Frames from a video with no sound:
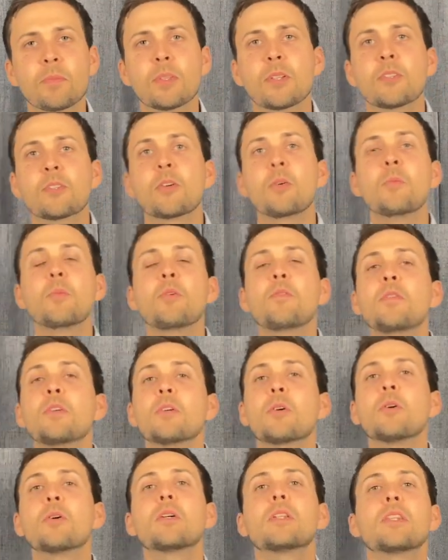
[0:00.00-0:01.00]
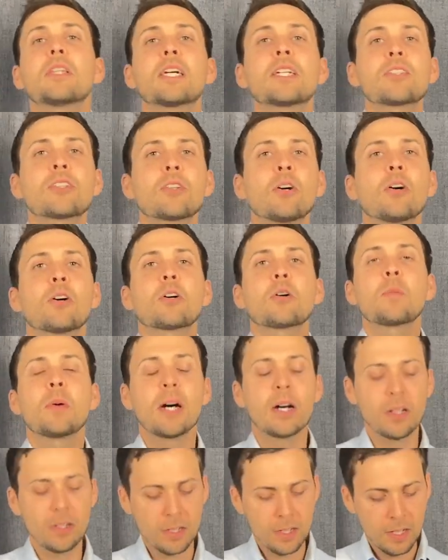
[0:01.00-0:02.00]
So, moving on, let's talk
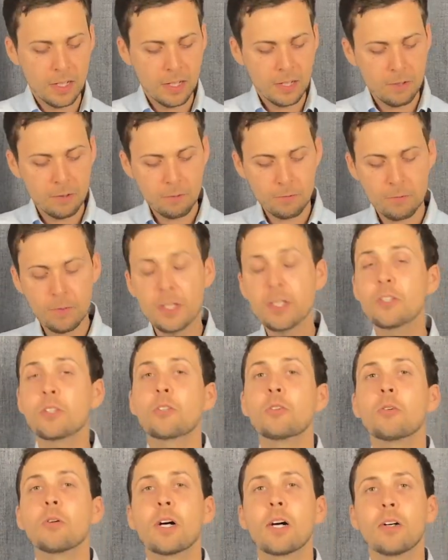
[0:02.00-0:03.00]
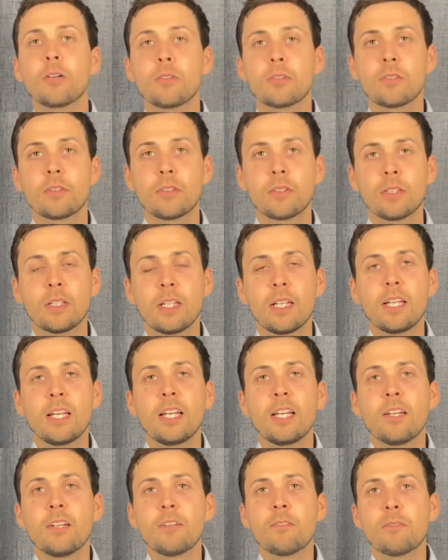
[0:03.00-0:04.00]
about physical health.
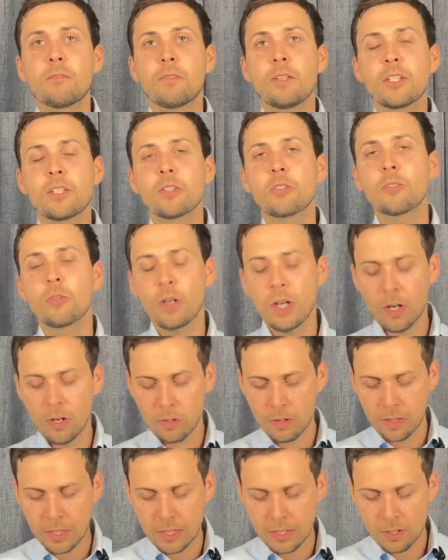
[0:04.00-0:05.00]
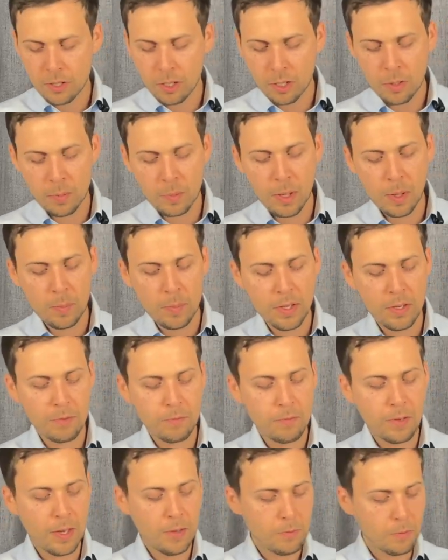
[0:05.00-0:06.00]
Physical health, let's talk about being
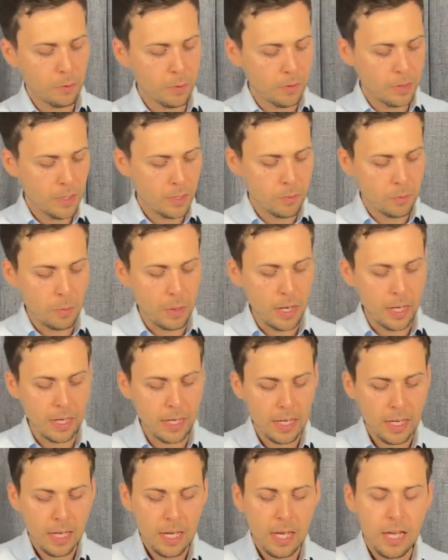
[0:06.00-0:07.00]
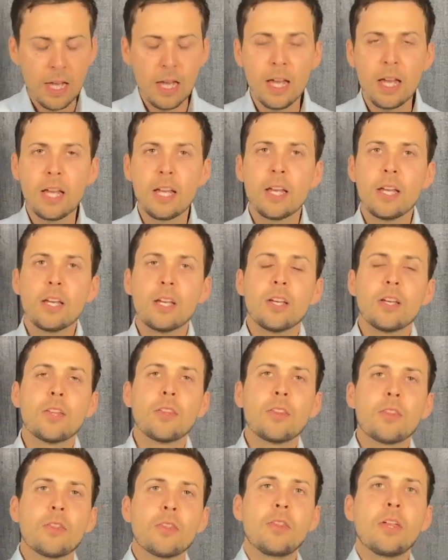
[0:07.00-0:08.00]
faithful in this way
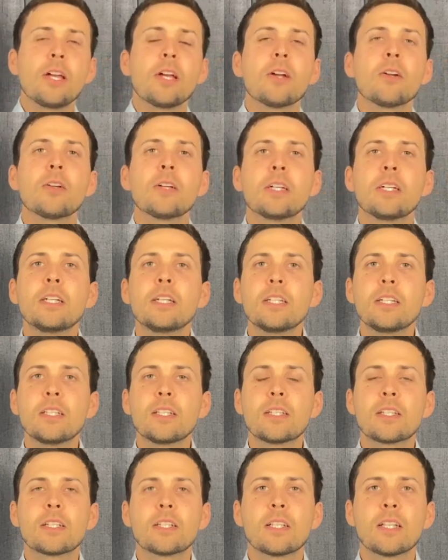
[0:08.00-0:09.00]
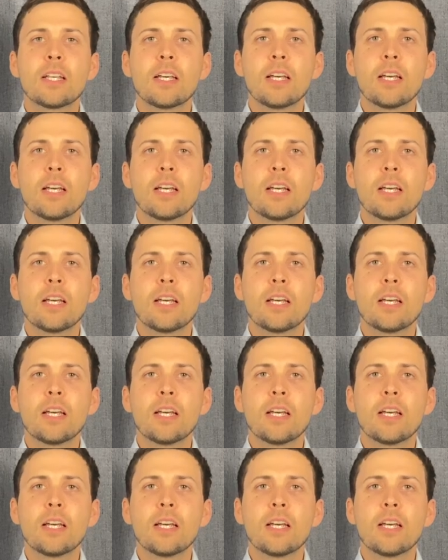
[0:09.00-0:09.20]
there is